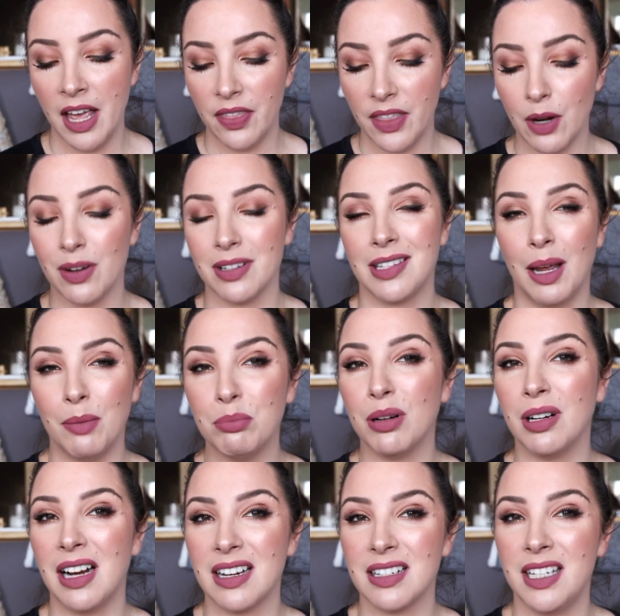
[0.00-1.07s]
There are some
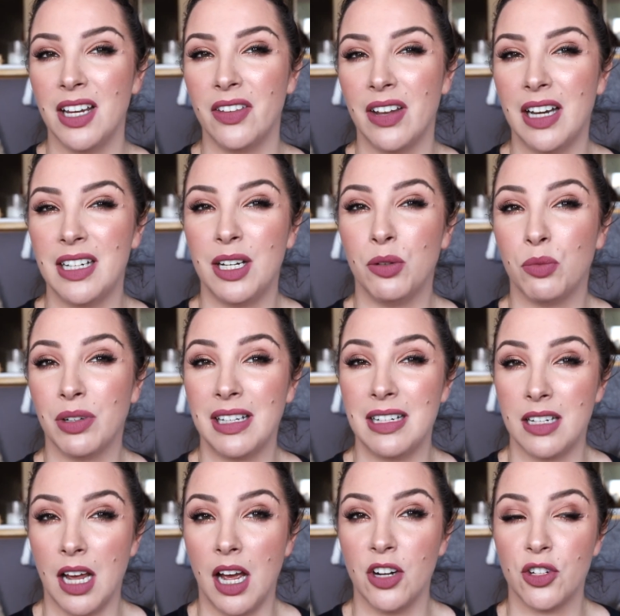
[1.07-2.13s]
products here that I didn't really
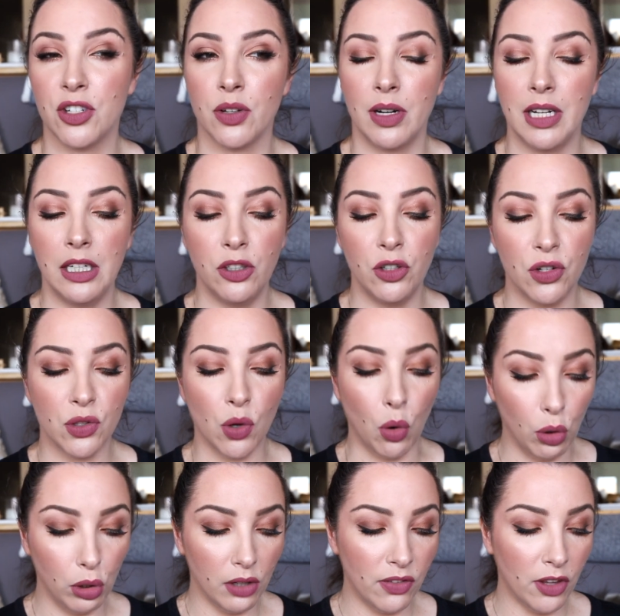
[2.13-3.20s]
touch, so I didn't use
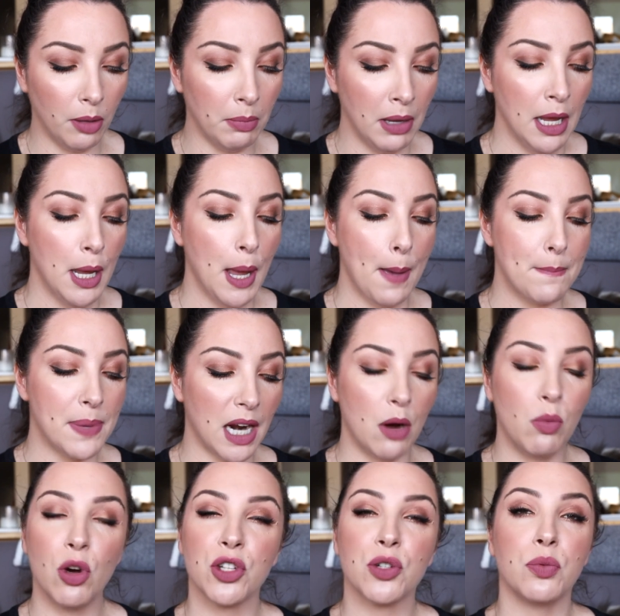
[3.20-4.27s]
all of them, but I
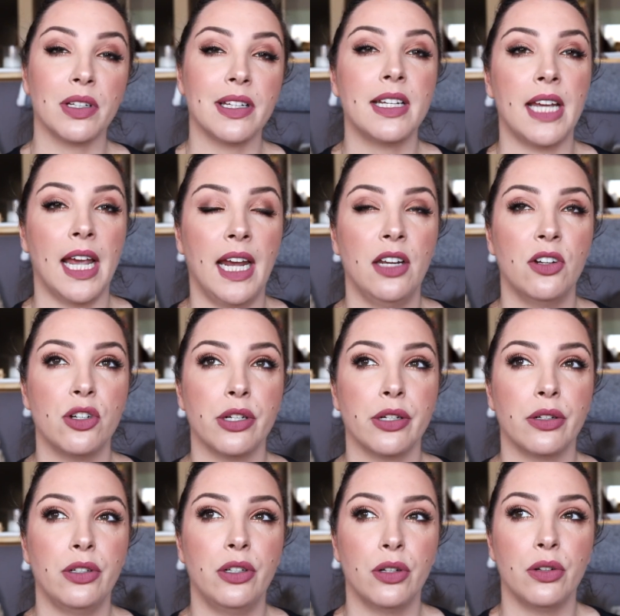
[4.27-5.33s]
was really keen to
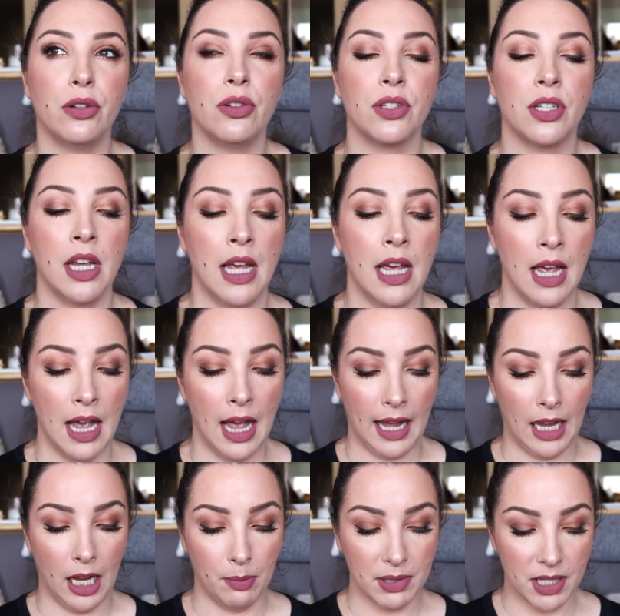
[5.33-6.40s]
use
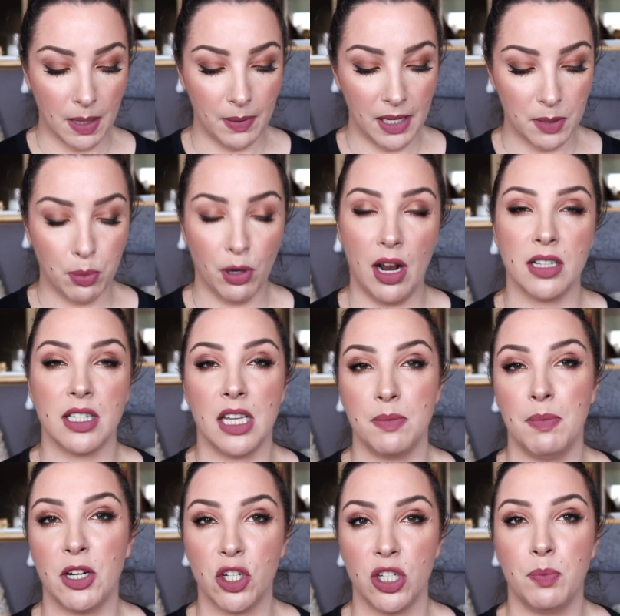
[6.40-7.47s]
um, some of these products as
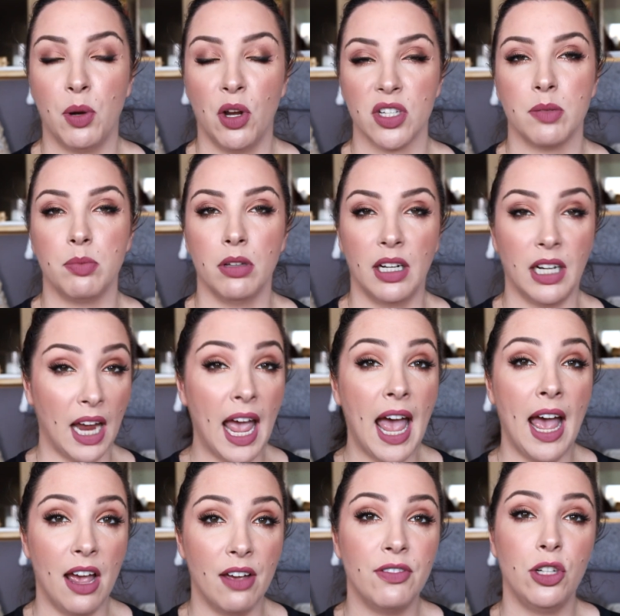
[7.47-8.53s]
much as possible, and I
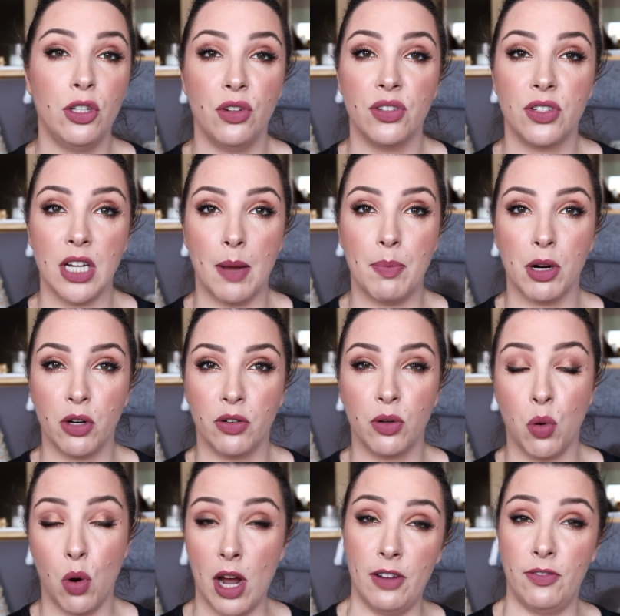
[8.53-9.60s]
have used up a,
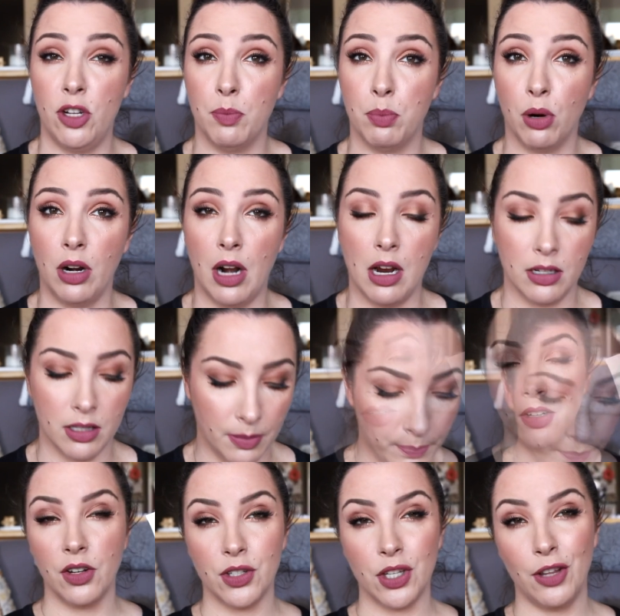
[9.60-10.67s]
quite a few products.
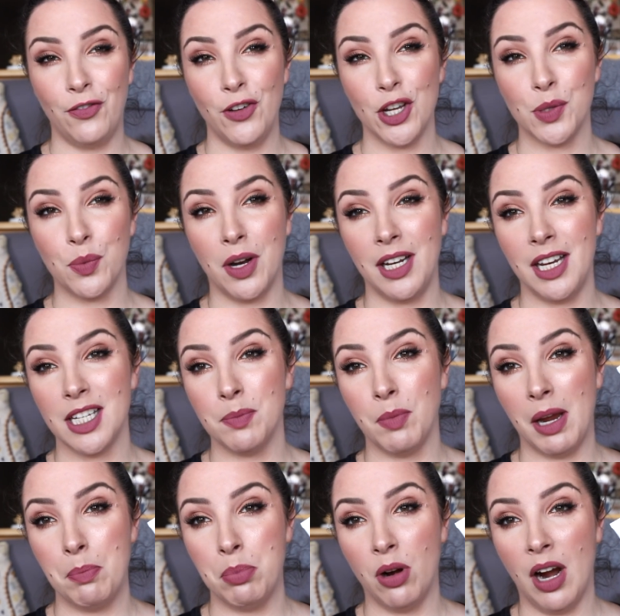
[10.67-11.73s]
So the first one is
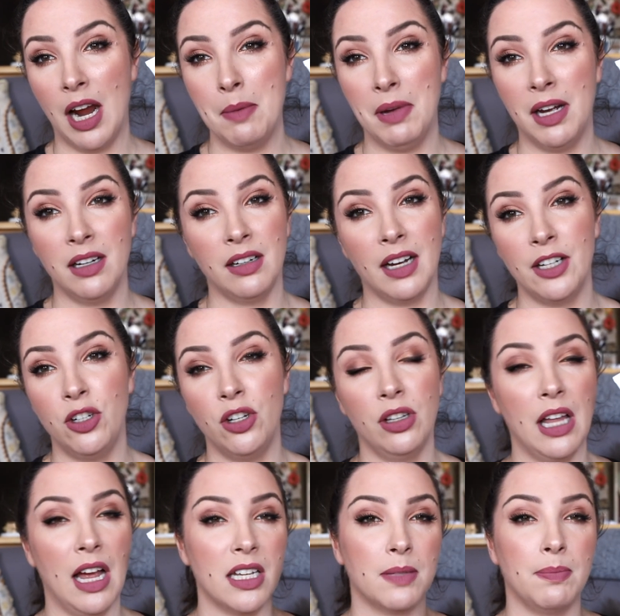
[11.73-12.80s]
my primer. I knew
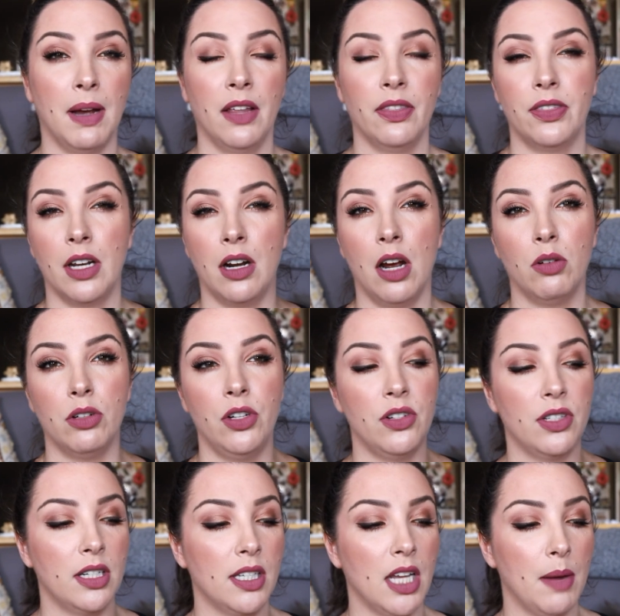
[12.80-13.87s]
last month that I would
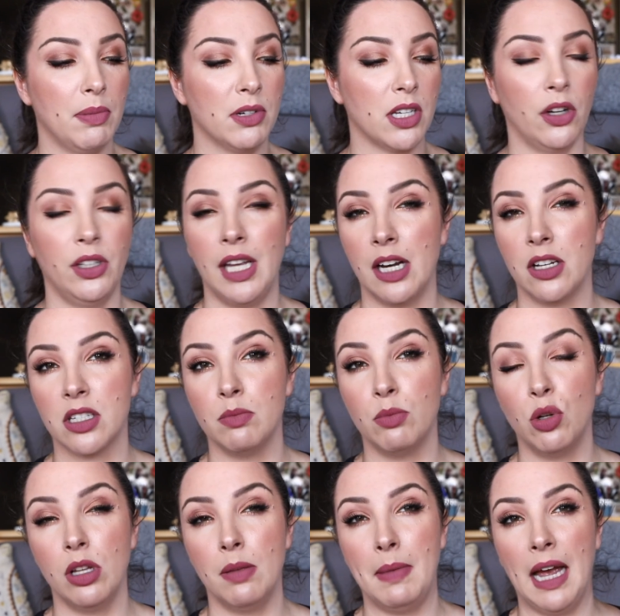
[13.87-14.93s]
use this up because I only had a
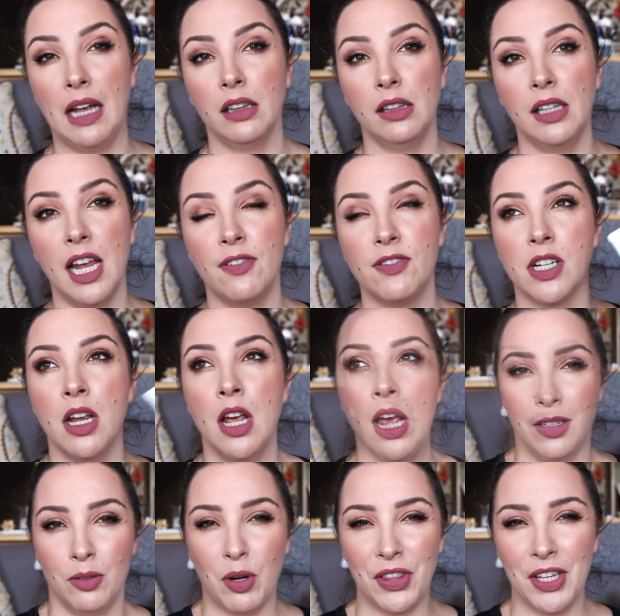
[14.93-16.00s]
small amount left.
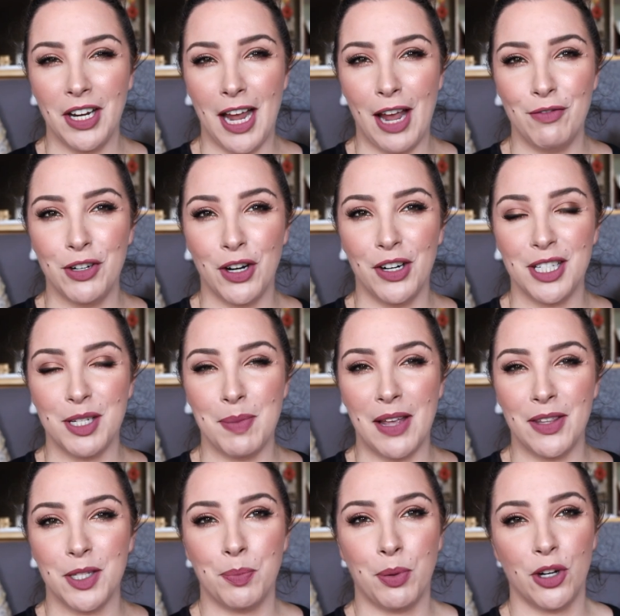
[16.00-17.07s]
One thing I have noticed about
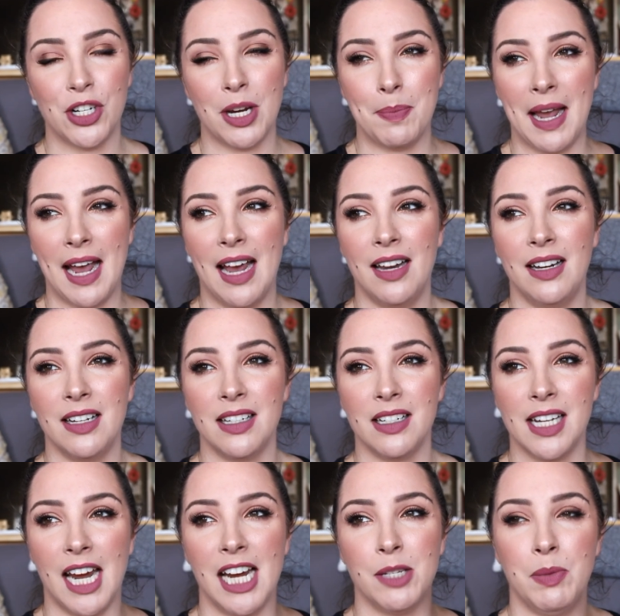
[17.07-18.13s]
this Project Pan is it
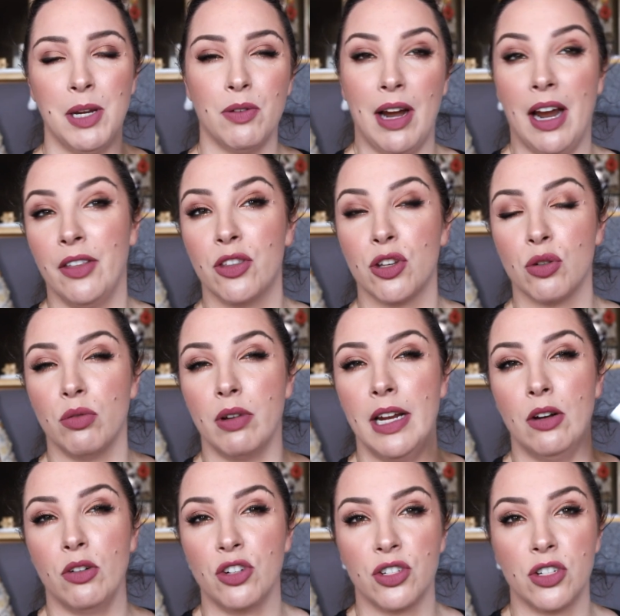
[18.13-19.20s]
takes me around
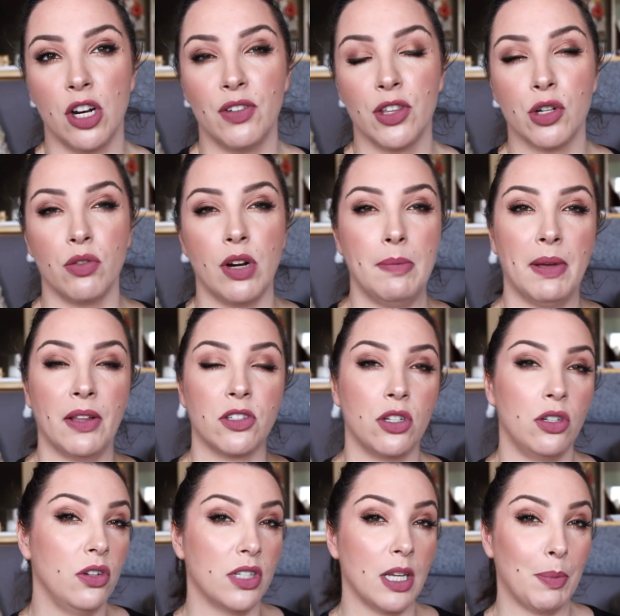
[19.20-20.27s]
three or just over three months
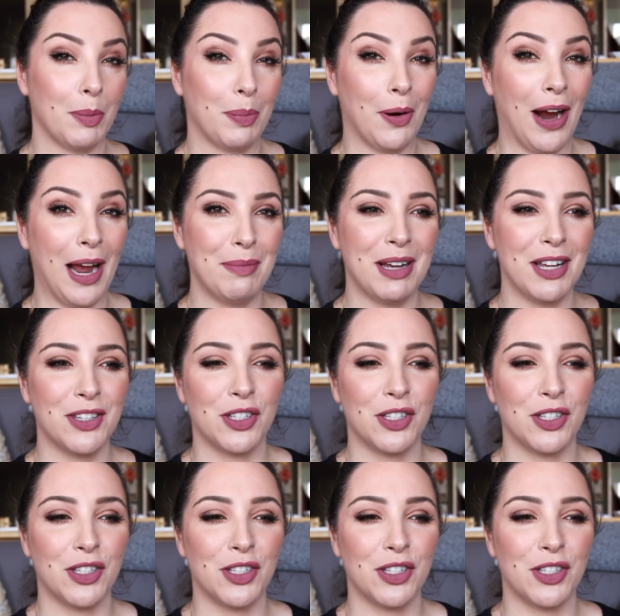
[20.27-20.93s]
to use up a primer.